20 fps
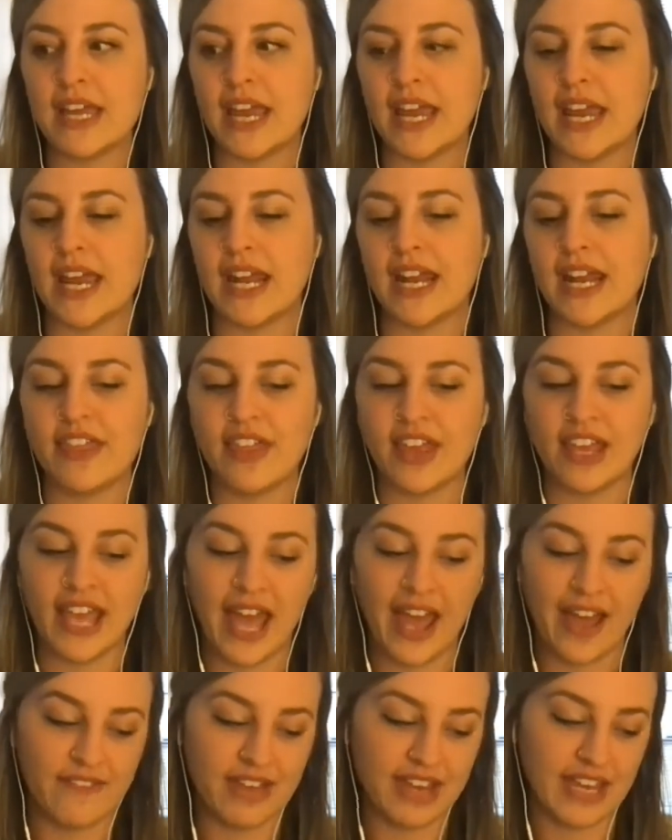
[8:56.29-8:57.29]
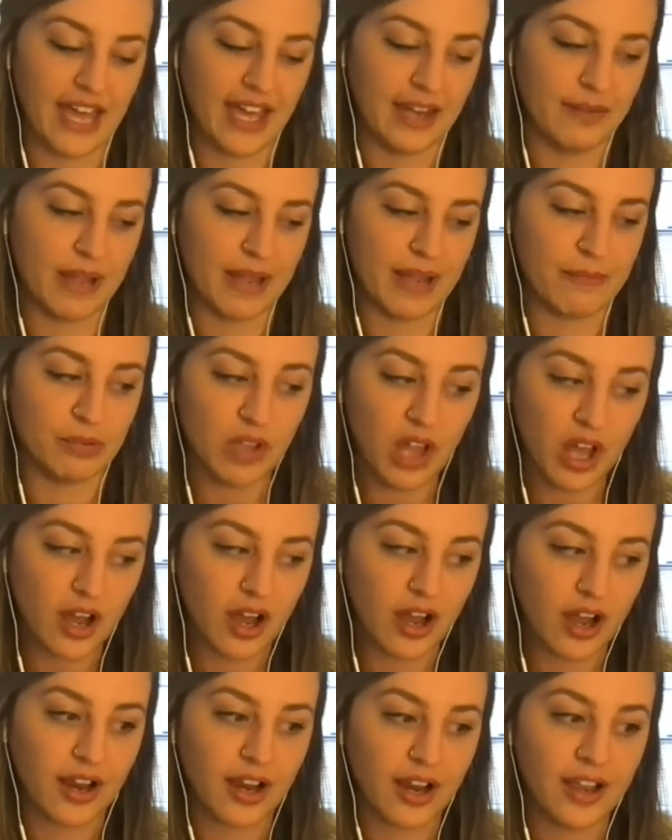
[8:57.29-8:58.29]
And I think having had my
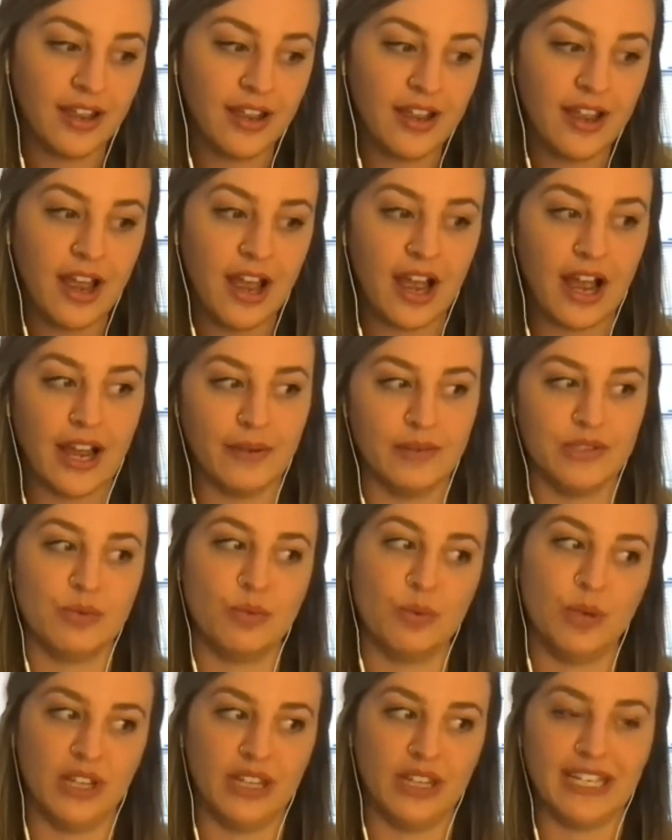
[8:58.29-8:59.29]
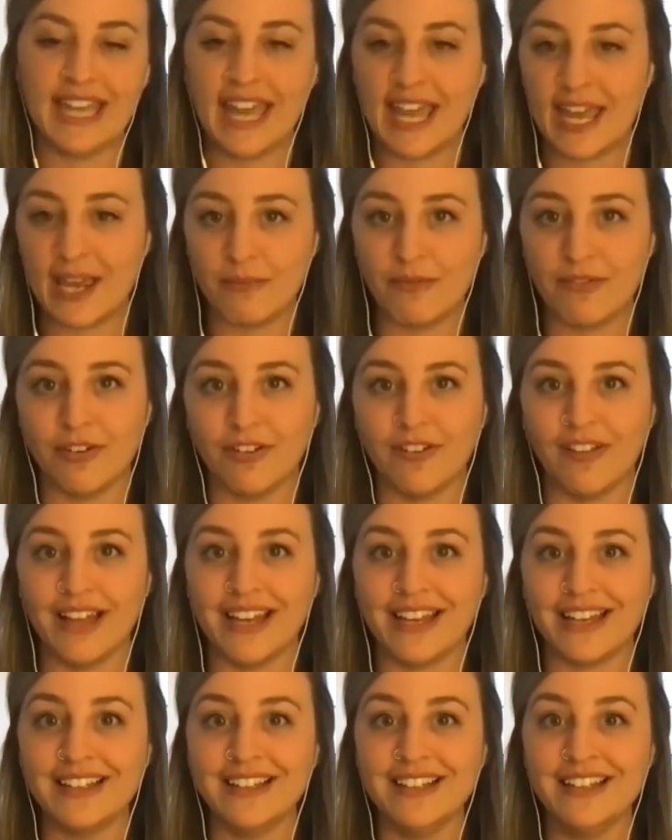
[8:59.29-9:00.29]
blog, I was really game for
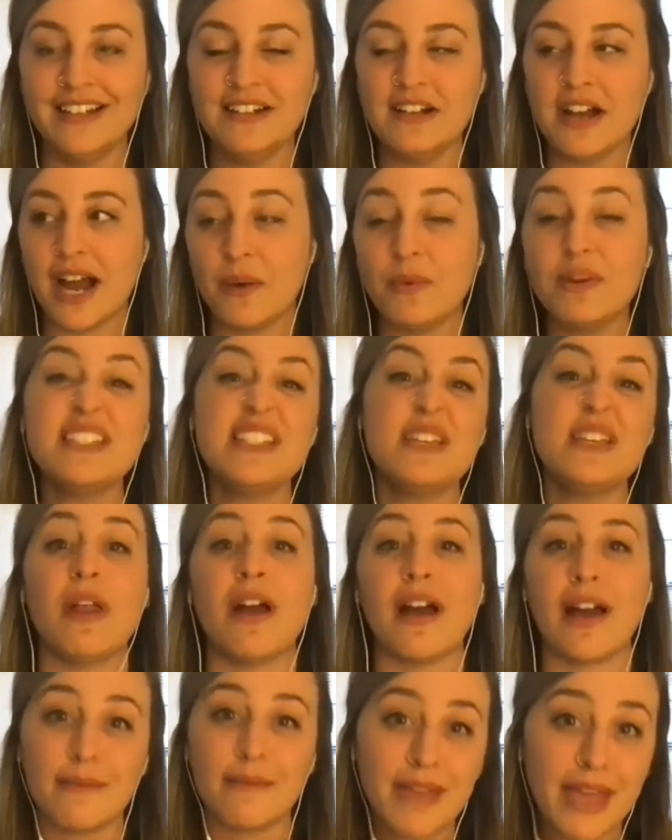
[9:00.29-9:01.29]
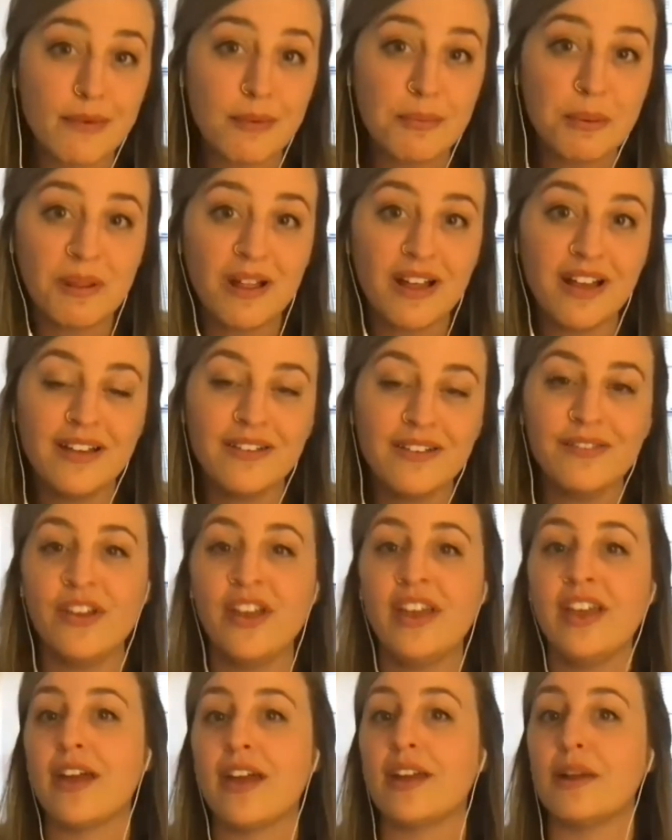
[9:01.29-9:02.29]
like, I want to see what I'm capable of and